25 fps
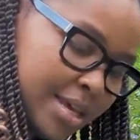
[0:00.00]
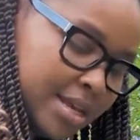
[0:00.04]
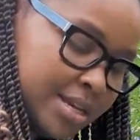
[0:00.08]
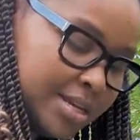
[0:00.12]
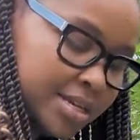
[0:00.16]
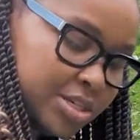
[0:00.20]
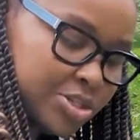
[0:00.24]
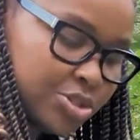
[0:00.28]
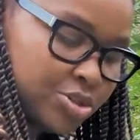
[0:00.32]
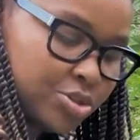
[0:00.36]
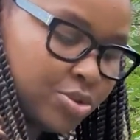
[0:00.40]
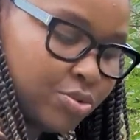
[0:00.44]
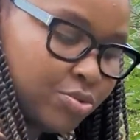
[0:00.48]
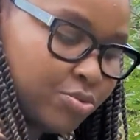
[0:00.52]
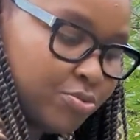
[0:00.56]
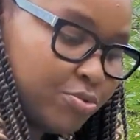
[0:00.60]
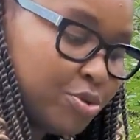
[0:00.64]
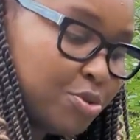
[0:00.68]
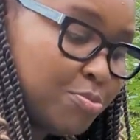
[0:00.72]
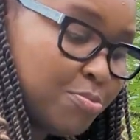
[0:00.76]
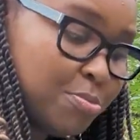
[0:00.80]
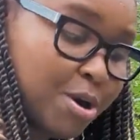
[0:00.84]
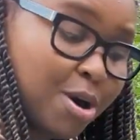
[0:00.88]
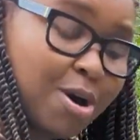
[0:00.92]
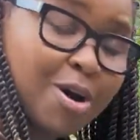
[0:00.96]
initial
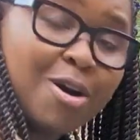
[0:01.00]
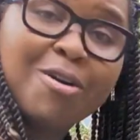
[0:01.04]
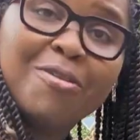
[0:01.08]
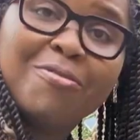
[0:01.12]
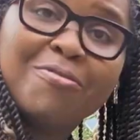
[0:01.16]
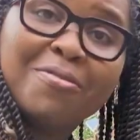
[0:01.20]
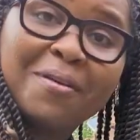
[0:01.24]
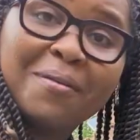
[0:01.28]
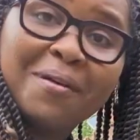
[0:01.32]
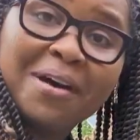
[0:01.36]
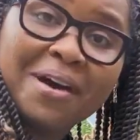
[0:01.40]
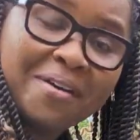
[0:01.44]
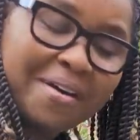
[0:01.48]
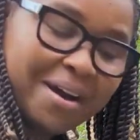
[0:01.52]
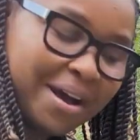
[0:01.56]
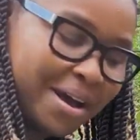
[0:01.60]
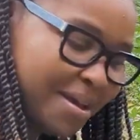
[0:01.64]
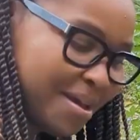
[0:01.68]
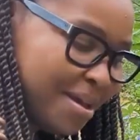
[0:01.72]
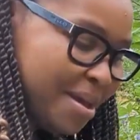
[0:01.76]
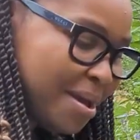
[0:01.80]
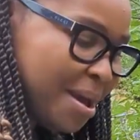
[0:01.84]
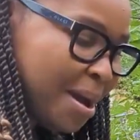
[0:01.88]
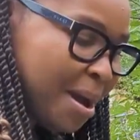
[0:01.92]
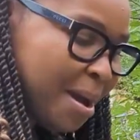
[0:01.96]
root ball from how I
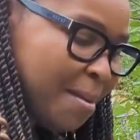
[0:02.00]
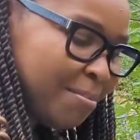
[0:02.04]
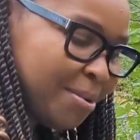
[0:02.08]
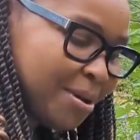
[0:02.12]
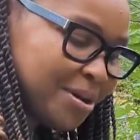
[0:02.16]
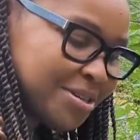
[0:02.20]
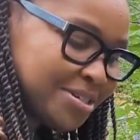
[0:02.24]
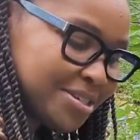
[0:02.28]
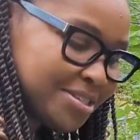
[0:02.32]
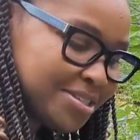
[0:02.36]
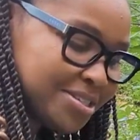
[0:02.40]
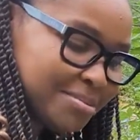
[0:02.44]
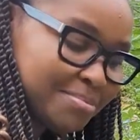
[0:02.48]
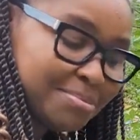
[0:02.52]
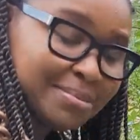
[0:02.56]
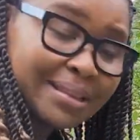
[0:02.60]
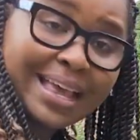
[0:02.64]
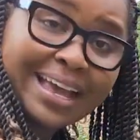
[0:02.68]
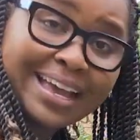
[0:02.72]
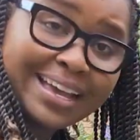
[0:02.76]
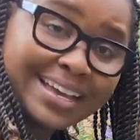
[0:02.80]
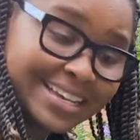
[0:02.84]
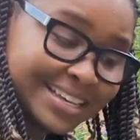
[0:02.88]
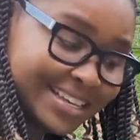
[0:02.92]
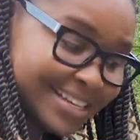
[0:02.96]
purchased the
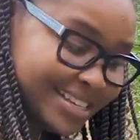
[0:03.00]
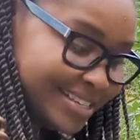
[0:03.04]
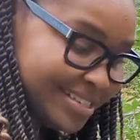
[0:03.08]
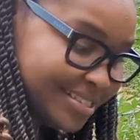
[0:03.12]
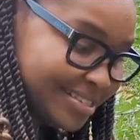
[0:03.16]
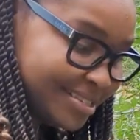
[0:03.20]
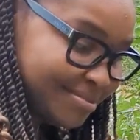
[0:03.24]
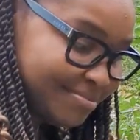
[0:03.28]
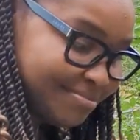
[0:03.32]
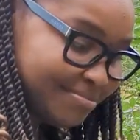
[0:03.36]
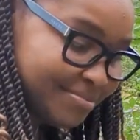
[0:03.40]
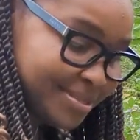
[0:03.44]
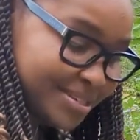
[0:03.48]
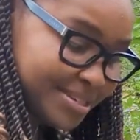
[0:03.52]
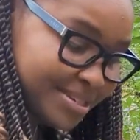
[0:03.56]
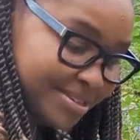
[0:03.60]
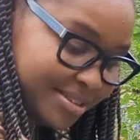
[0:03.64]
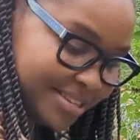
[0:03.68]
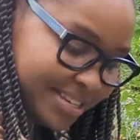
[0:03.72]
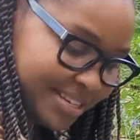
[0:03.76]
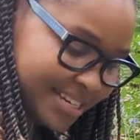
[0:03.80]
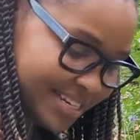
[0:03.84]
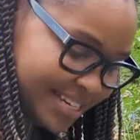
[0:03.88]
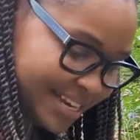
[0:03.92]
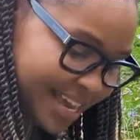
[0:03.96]
plant is still
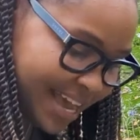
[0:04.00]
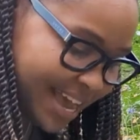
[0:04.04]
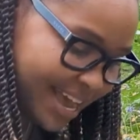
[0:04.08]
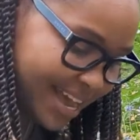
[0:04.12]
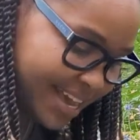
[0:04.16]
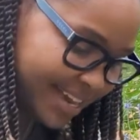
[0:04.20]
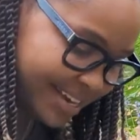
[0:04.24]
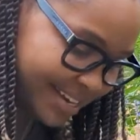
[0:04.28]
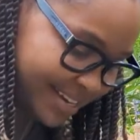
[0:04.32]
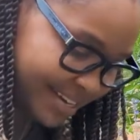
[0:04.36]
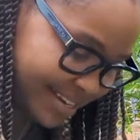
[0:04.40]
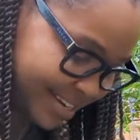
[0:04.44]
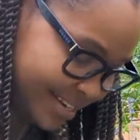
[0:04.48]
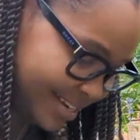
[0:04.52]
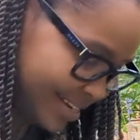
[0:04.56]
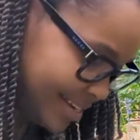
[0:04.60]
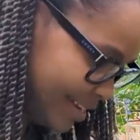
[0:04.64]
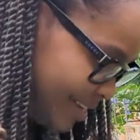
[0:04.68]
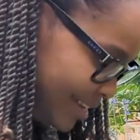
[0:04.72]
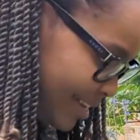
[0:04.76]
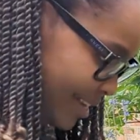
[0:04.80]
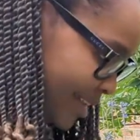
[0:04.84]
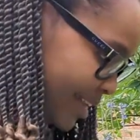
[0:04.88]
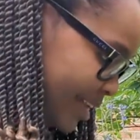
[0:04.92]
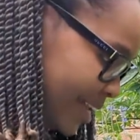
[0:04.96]
intact.
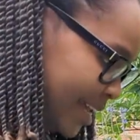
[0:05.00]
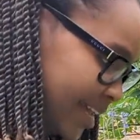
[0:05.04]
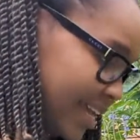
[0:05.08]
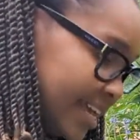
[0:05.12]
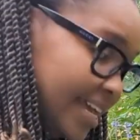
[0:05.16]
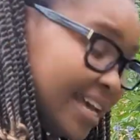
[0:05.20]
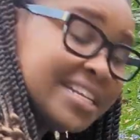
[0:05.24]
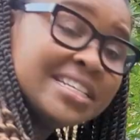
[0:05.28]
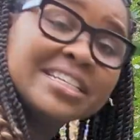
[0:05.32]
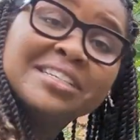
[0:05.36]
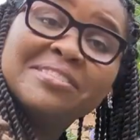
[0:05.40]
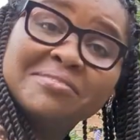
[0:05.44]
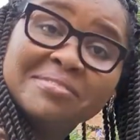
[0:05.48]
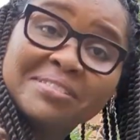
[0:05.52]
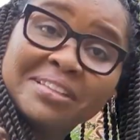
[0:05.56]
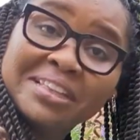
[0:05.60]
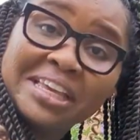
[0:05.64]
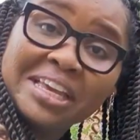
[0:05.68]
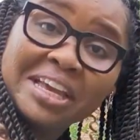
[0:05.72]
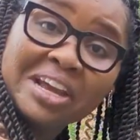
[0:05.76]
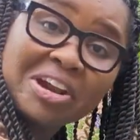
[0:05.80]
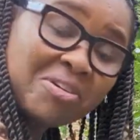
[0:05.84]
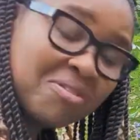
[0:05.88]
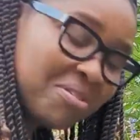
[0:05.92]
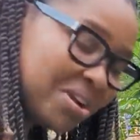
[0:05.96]
It didn't really go